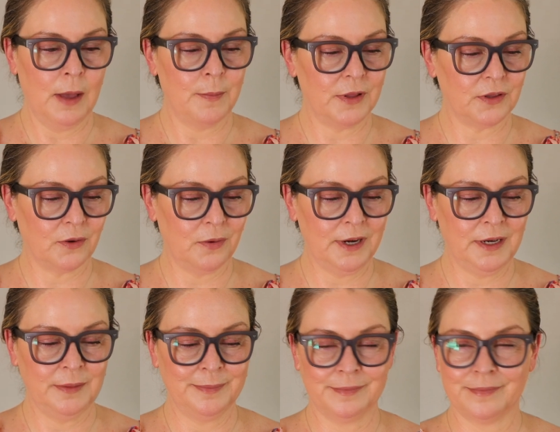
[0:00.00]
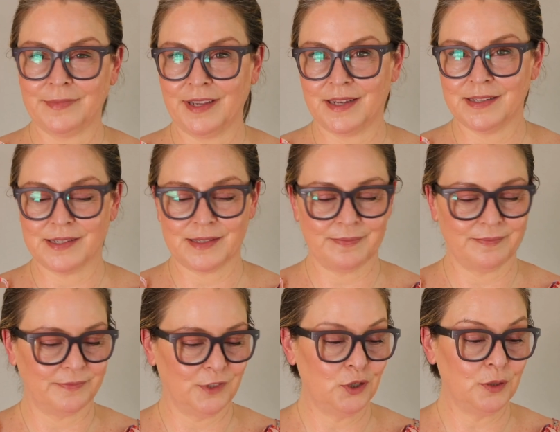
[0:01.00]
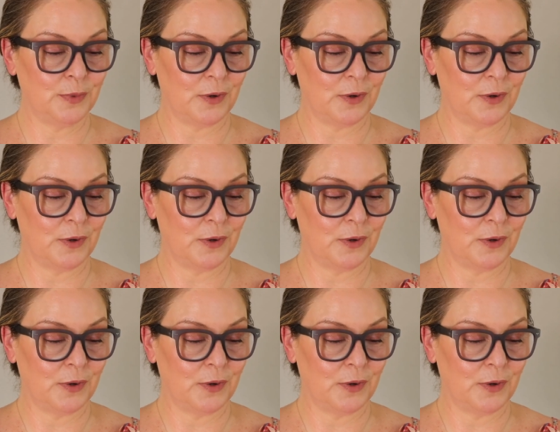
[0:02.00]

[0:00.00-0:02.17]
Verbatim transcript: but the cream, yes, good